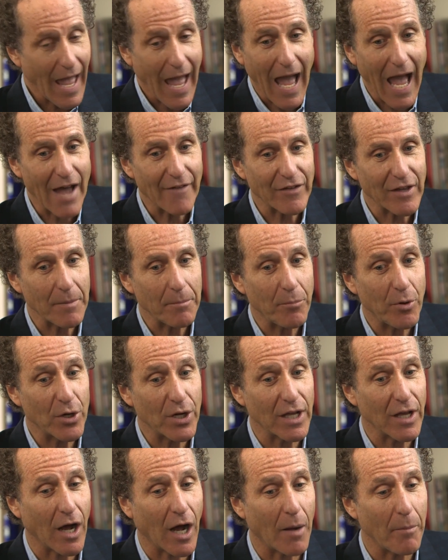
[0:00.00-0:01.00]
having
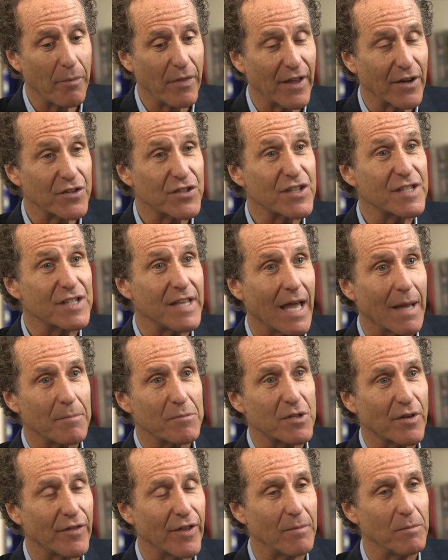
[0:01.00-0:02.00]
putting up their
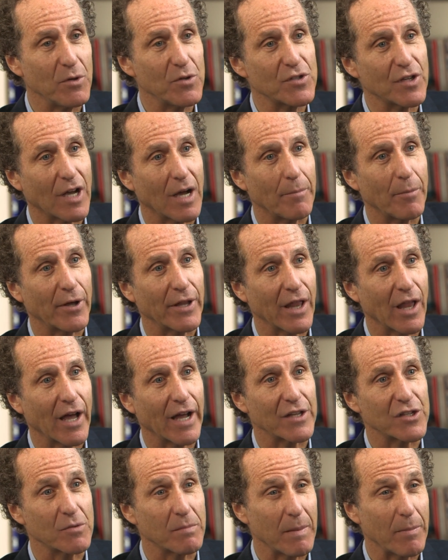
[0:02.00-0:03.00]
stems of their music up
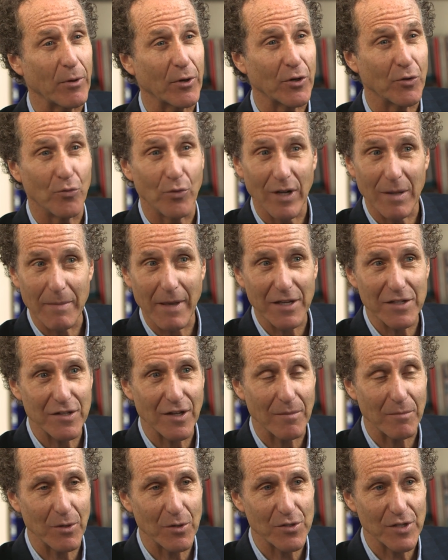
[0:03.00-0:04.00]
online so people could remix
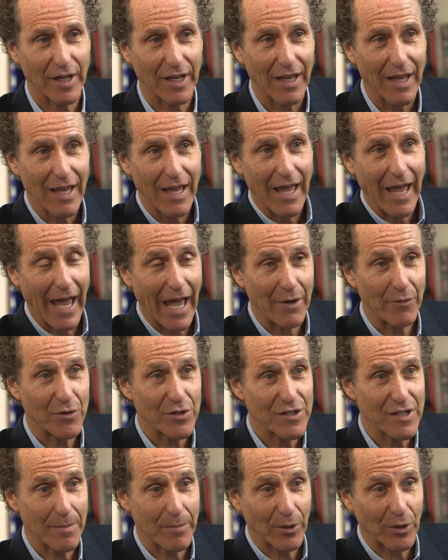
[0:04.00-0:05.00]
their music and
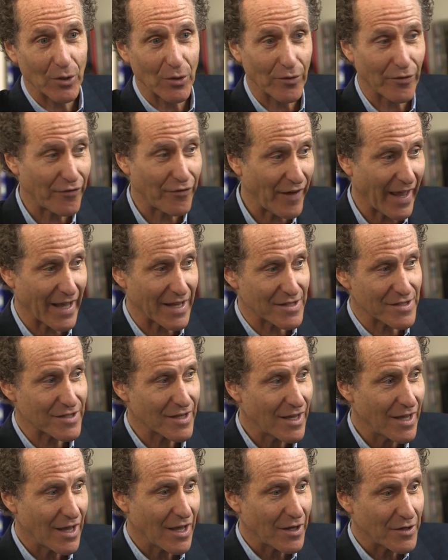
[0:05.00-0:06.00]
reciprocal fans
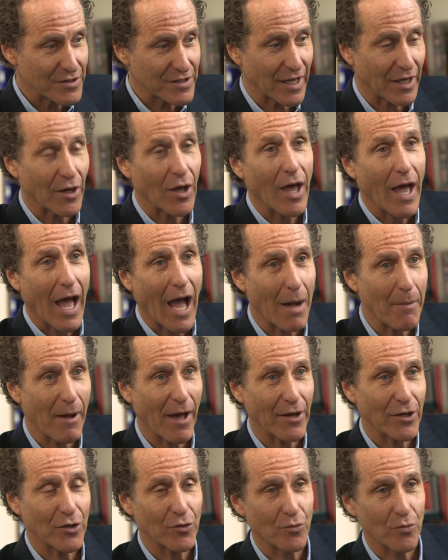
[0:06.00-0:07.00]
say how
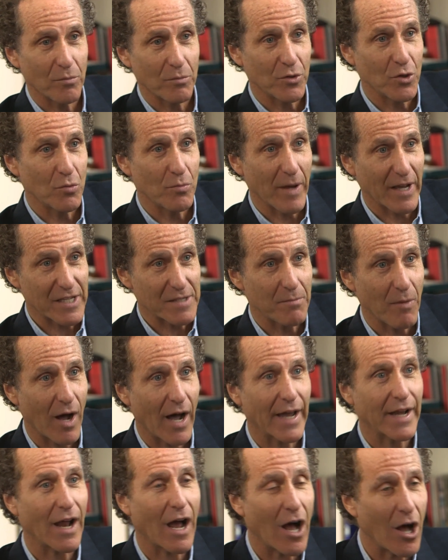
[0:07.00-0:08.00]
about you you mix
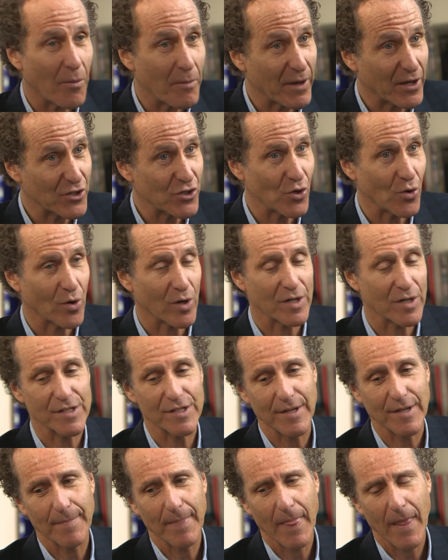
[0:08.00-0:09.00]
mine i'll mix
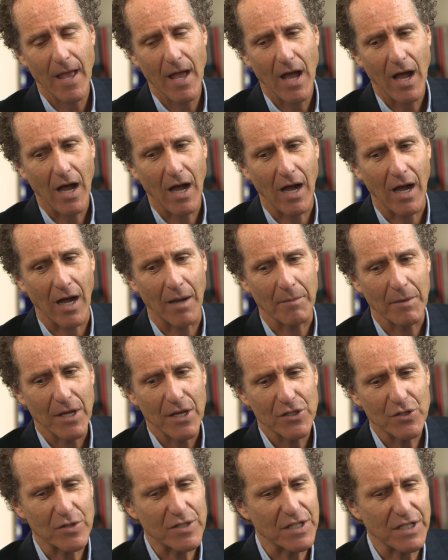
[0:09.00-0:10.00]
yours uh,
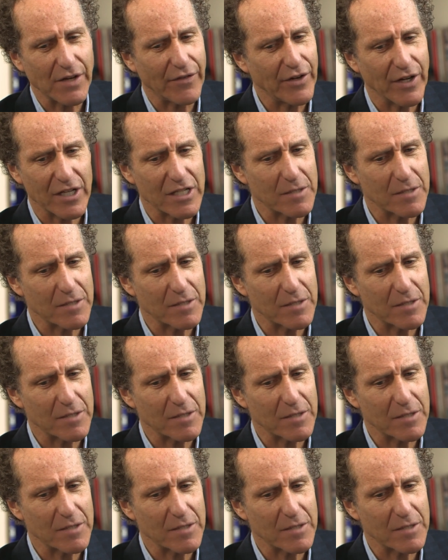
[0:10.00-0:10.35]
so it's a different